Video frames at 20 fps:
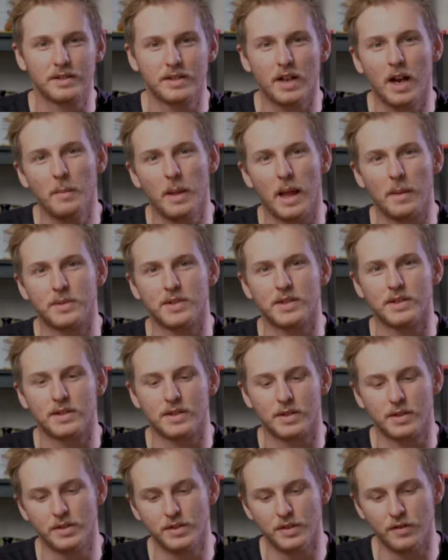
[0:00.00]
time lapses
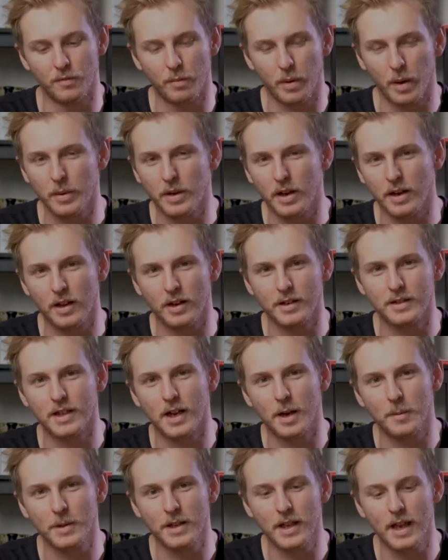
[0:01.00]
because you've probably got a lot of
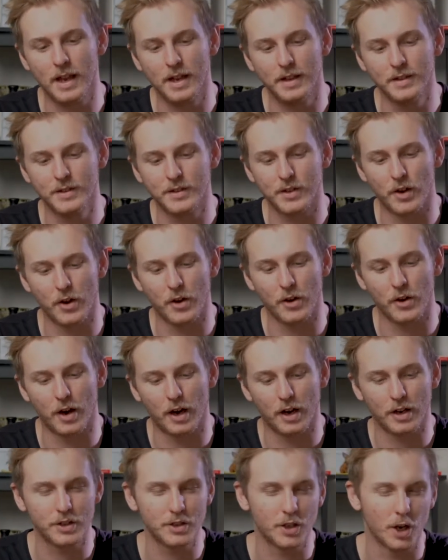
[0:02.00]
time on your hands, so I'm
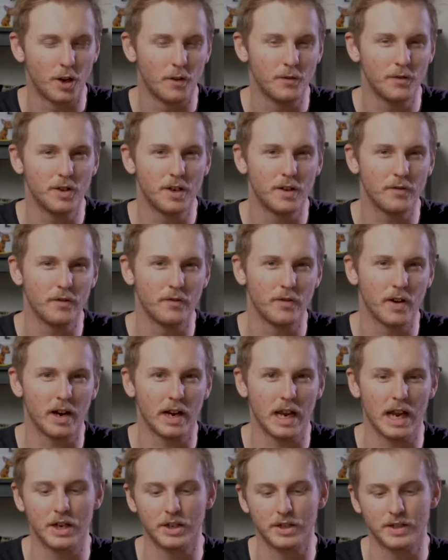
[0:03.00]
going to show you a few different
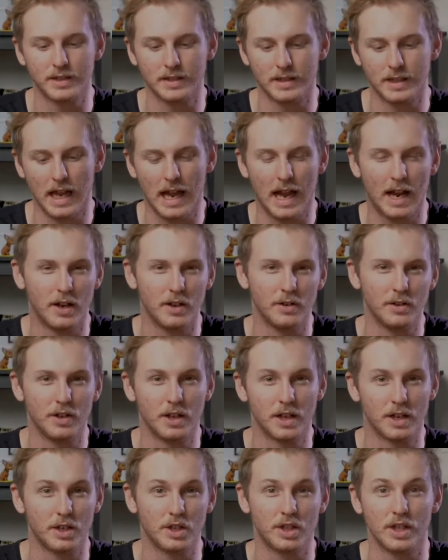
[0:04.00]
variations and how you
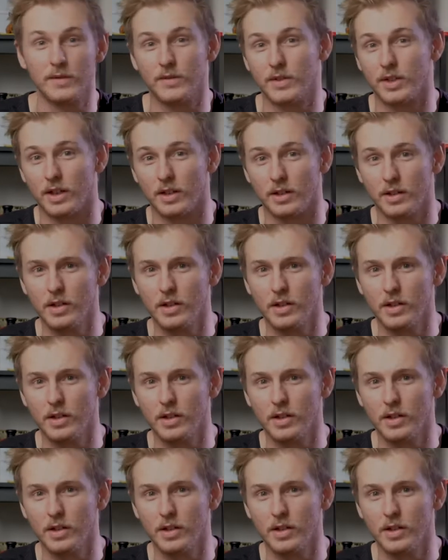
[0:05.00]
can achieve certain